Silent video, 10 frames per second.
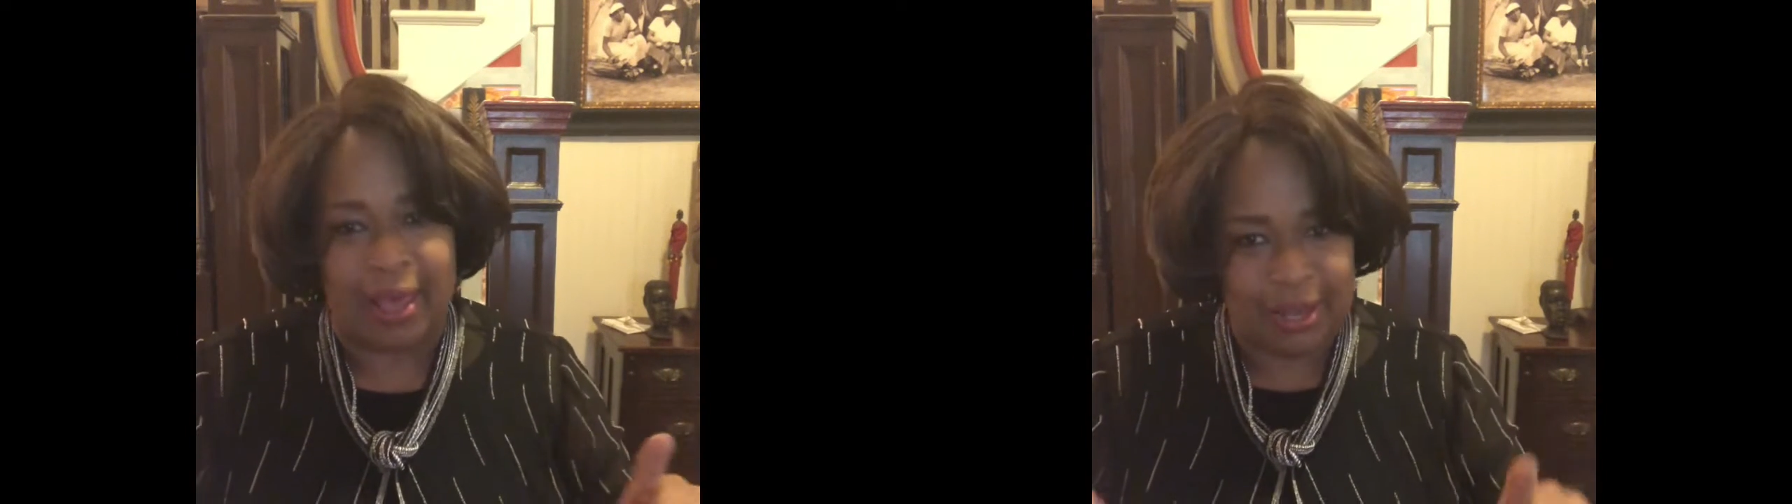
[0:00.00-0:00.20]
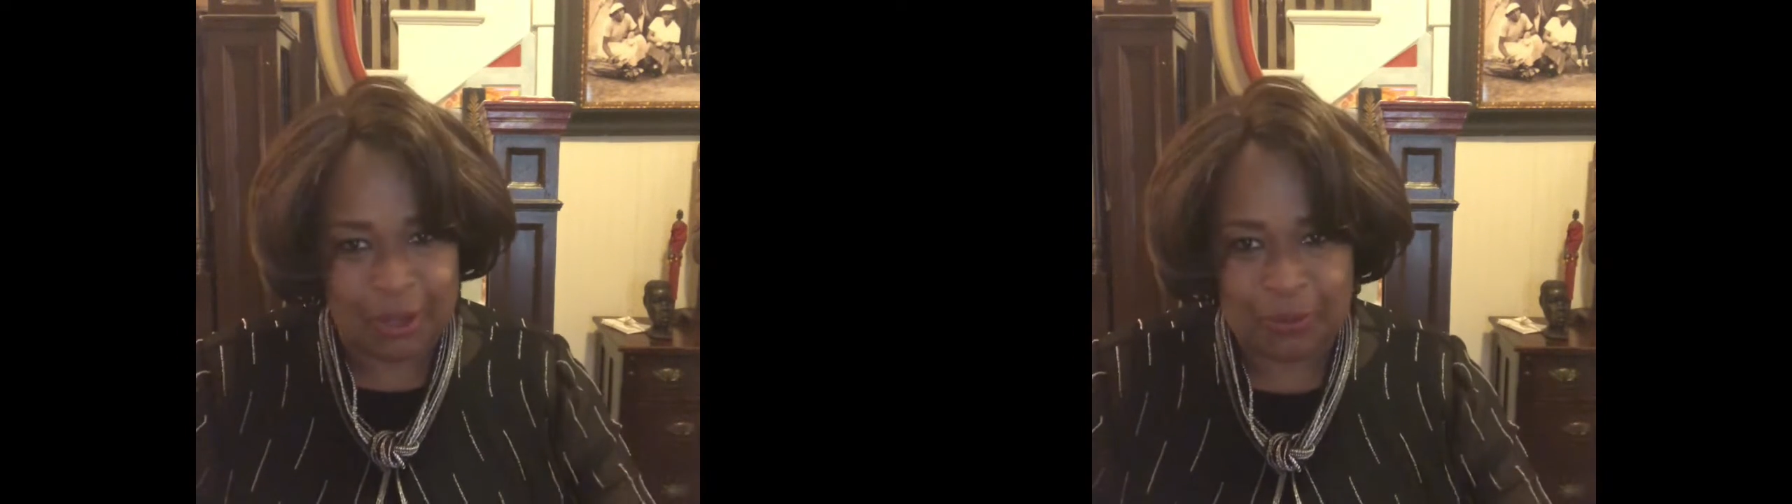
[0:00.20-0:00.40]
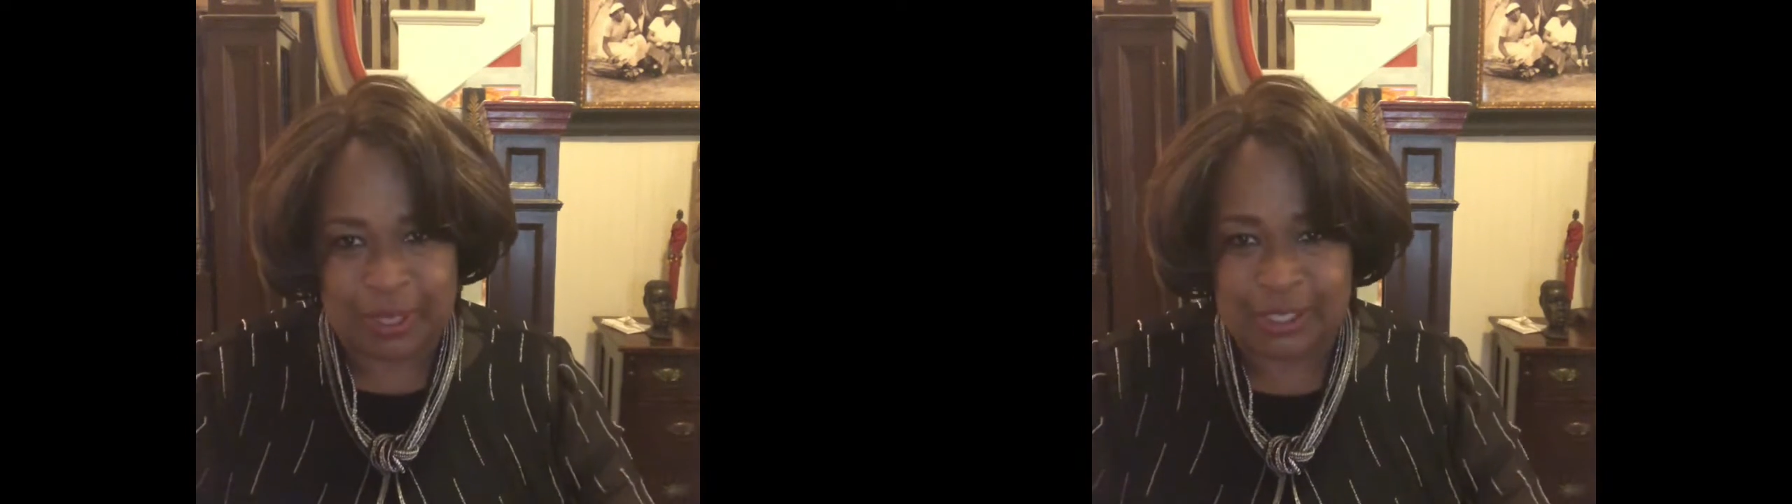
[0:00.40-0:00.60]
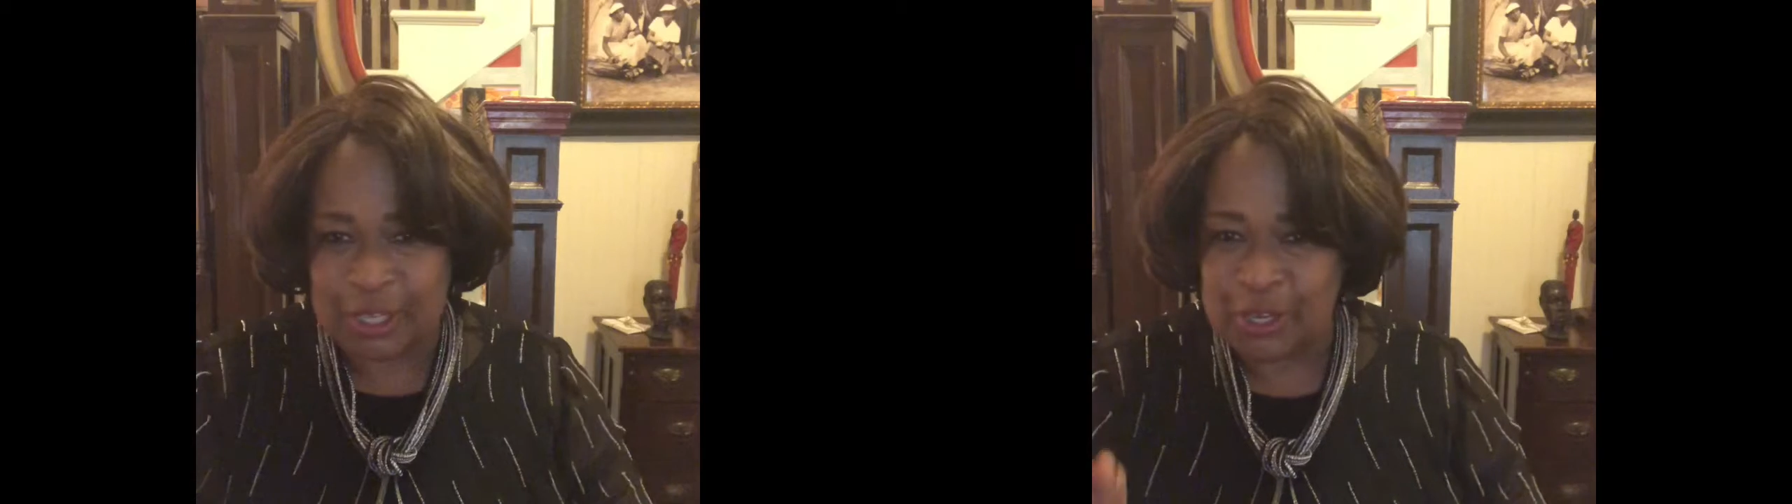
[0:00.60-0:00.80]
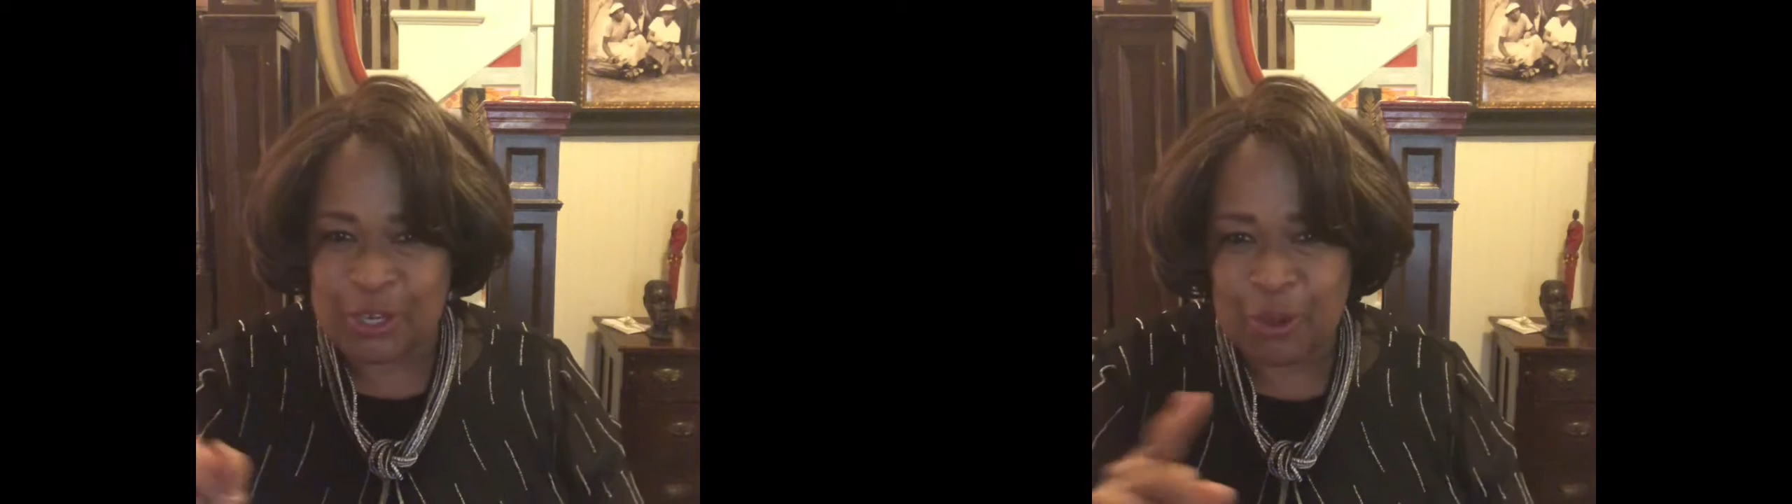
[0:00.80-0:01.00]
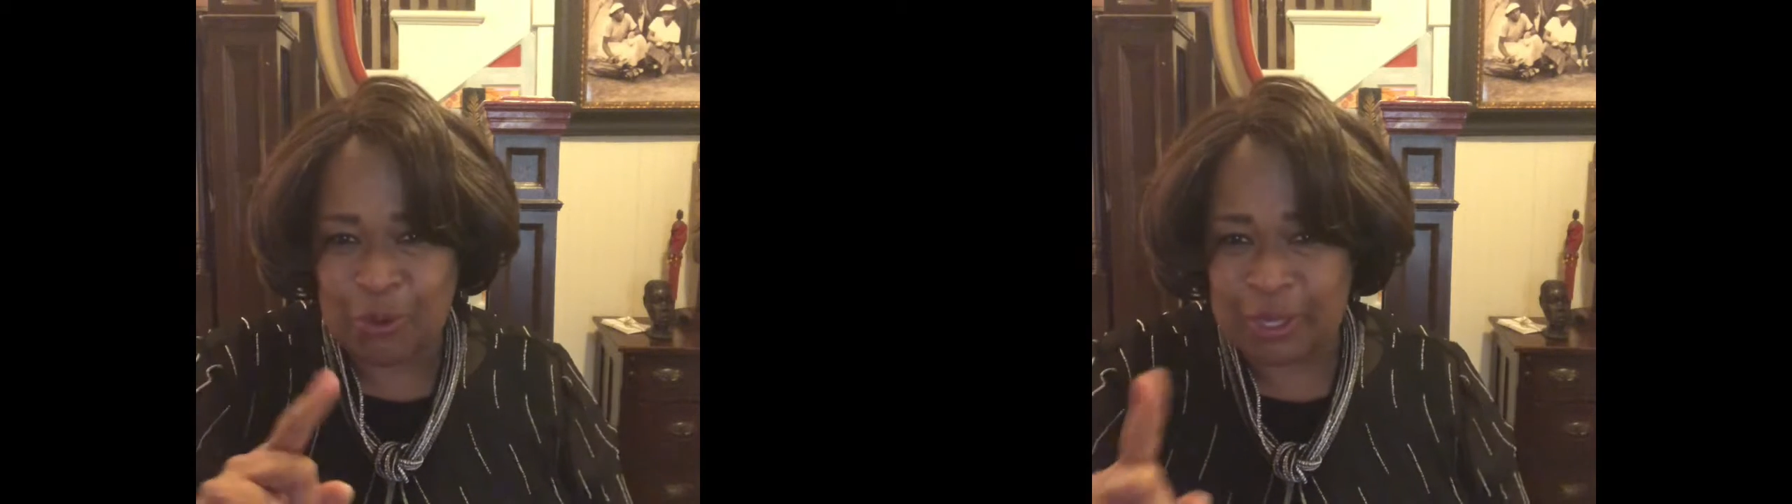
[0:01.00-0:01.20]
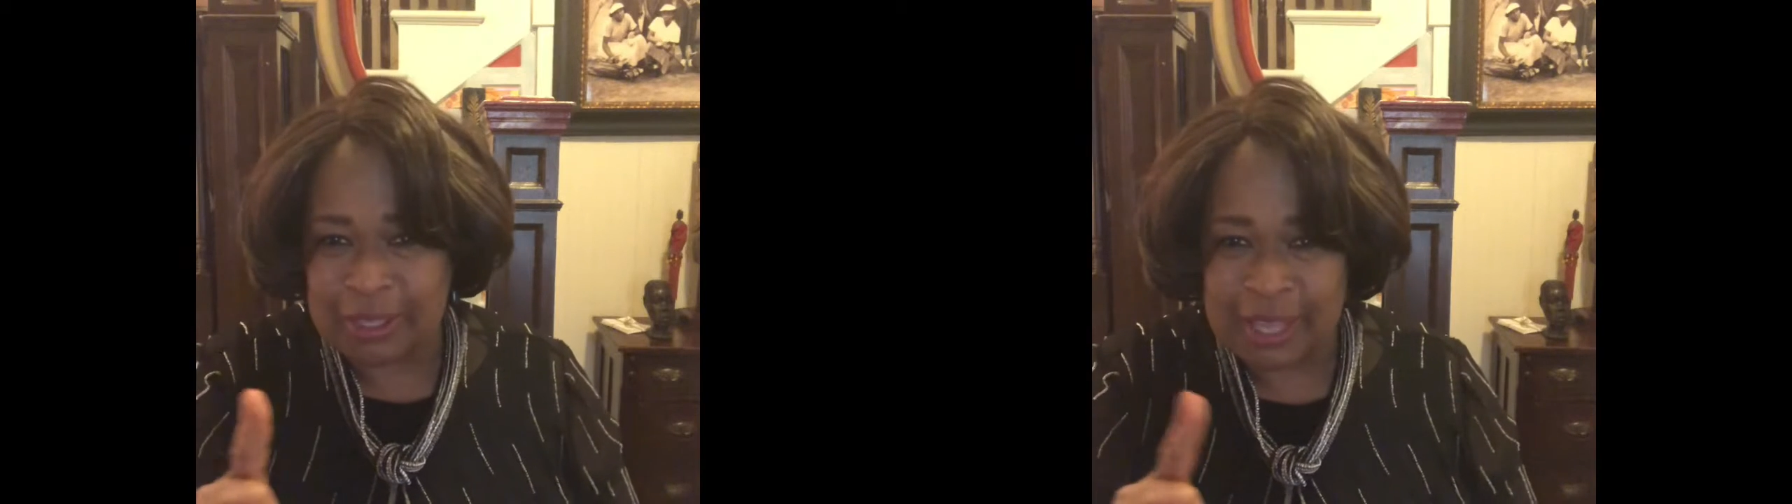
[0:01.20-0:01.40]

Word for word: And know this no good